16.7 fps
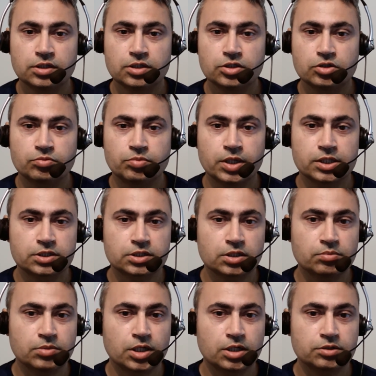to buy
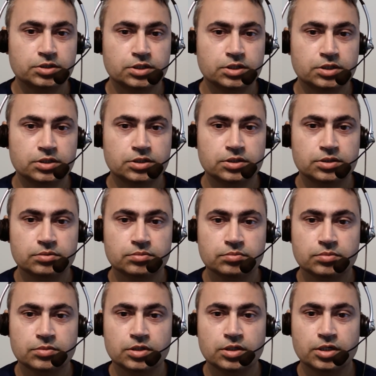some houses
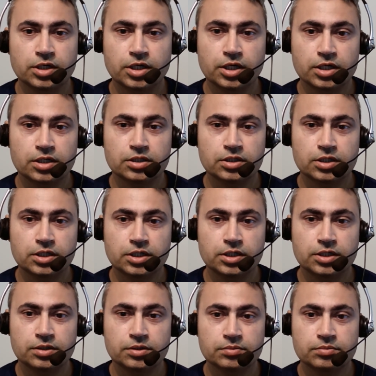here and
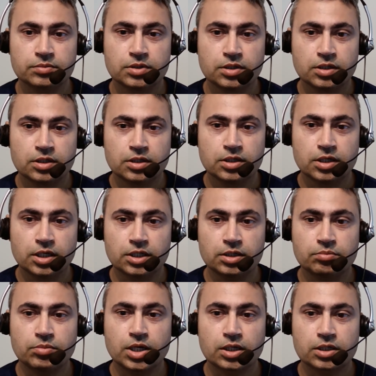there, and the
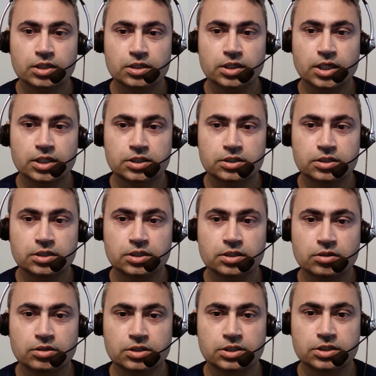market gets turned
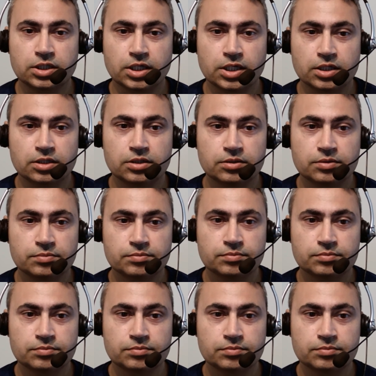on its head.